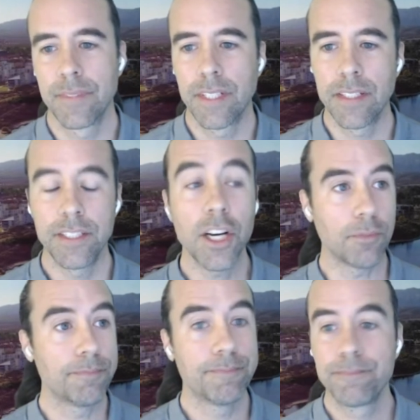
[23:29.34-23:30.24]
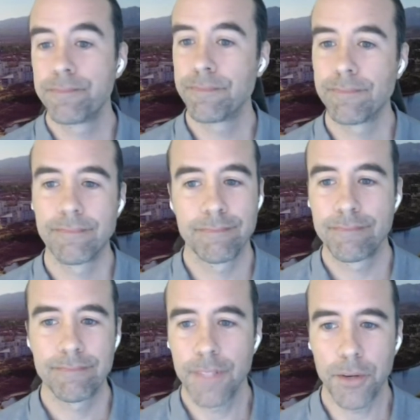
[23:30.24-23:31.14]
No.
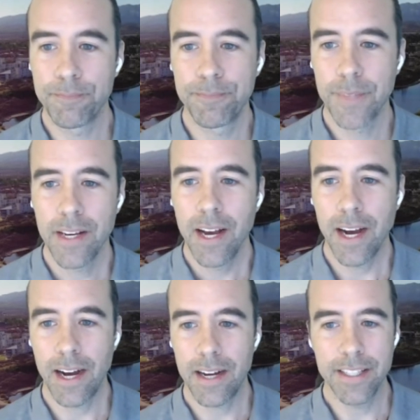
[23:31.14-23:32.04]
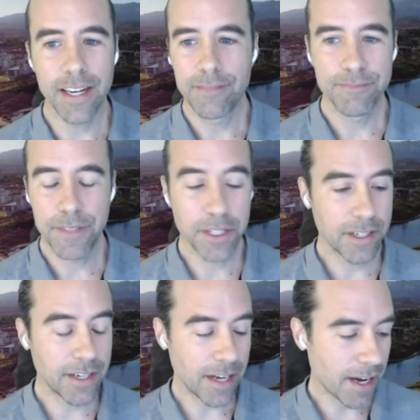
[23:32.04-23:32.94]
Okay.
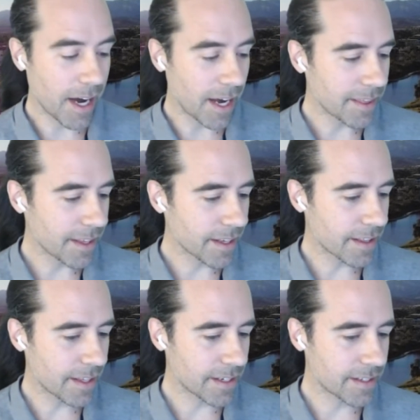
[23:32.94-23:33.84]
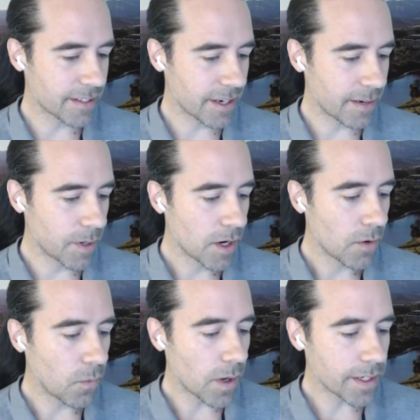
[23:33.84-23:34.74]
I think that
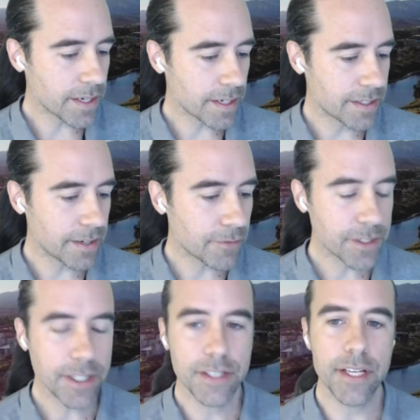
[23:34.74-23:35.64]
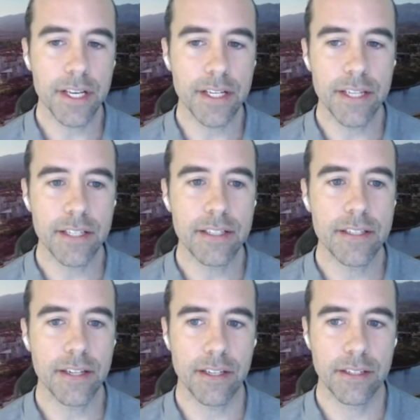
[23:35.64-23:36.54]
what is different is the
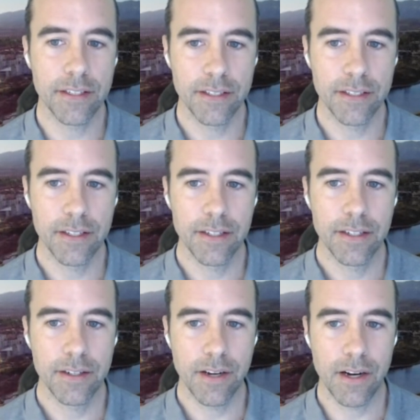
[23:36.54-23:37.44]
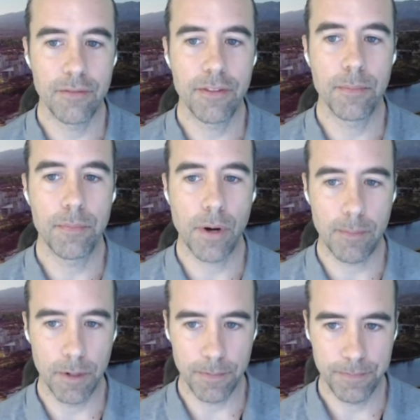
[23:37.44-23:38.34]
intensity of the
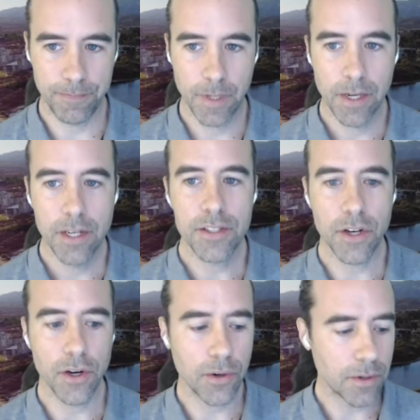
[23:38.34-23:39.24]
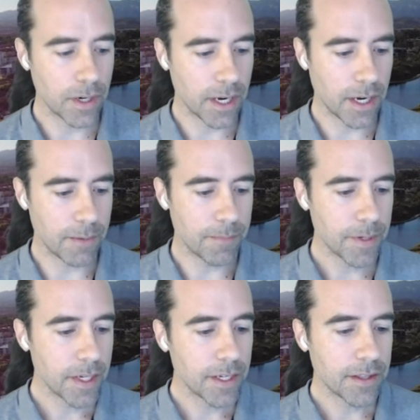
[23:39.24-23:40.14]
problem. So
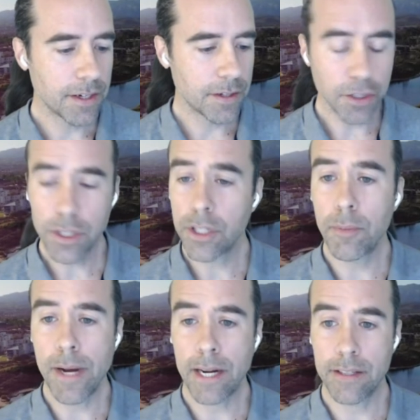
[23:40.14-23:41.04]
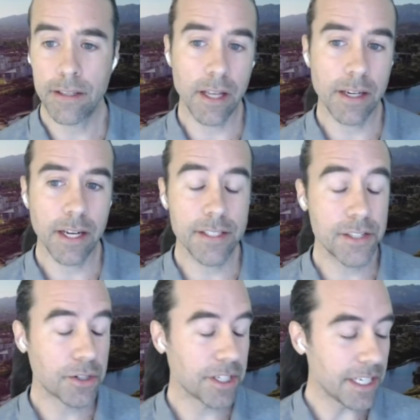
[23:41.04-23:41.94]
you can go back to the Luddites. You
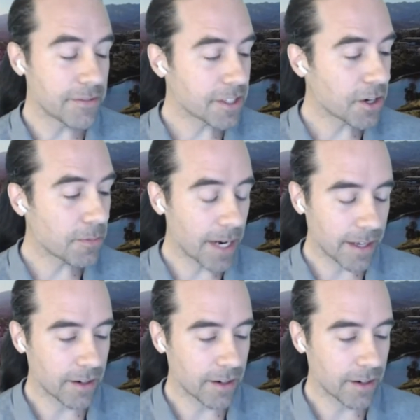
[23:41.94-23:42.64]
can even go back.